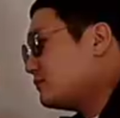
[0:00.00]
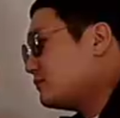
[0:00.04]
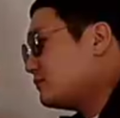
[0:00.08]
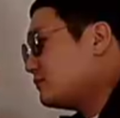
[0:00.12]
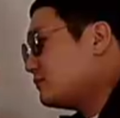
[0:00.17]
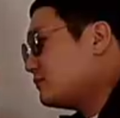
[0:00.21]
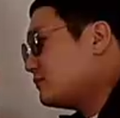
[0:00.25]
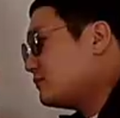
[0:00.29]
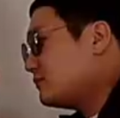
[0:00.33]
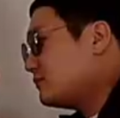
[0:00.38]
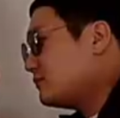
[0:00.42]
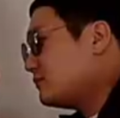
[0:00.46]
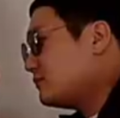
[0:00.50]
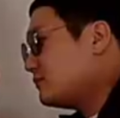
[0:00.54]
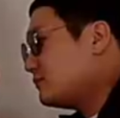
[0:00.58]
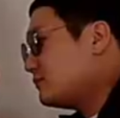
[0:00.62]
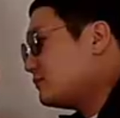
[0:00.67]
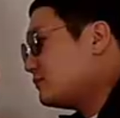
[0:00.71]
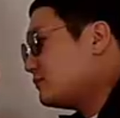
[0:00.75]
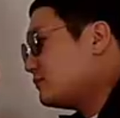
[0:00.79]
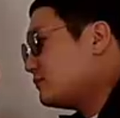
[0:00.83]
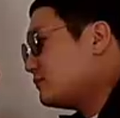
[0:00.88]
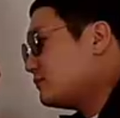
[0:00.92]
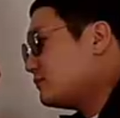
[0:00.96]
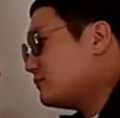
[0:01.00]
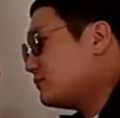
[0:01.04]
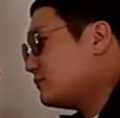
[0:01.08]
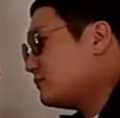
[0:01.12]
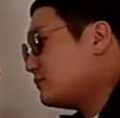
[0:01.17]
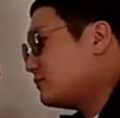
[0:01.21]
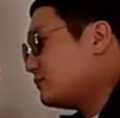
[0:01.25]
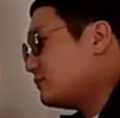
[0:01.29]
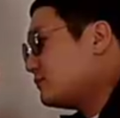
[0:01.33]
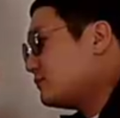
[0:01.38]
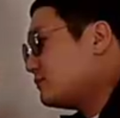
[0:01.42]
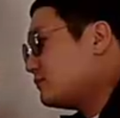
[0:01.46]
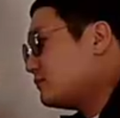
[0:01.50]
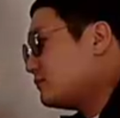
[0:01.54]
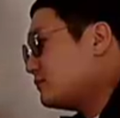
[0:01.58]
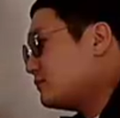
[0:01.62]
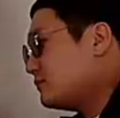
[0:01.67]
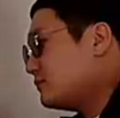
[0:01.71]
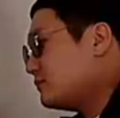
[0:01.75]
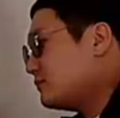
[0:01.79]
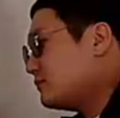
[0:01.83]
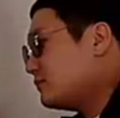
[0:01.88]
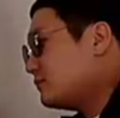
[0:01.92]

(silence)